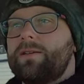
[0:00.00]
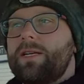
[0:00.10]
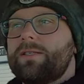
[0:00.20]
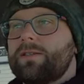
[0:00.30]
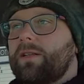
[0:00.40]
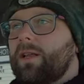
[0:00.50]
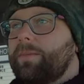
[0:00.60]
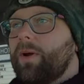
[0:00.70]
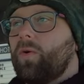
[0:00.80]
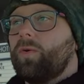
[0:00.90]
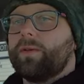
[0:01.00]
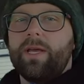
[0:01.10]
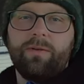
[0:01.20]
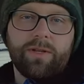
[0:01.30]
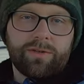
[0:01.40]
Diesel's a little bit old.
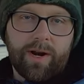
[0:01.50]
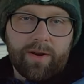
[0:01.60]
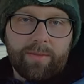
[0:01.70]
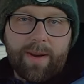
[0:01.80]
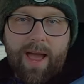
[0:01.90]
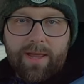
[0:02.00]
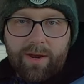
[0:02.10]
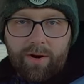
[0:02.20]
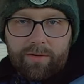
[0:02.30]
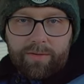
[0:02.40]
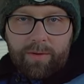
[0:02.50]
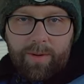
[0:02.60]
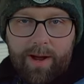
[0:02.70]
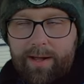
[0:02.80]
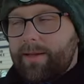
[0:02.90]
He runs around in the backyard for a
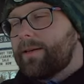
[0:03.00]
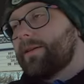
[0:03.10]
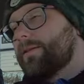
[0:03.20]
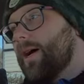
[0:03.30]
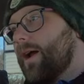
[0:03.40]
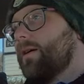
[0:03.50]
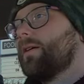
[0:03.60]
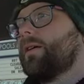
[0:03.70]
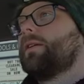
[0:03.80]
while and he's tired.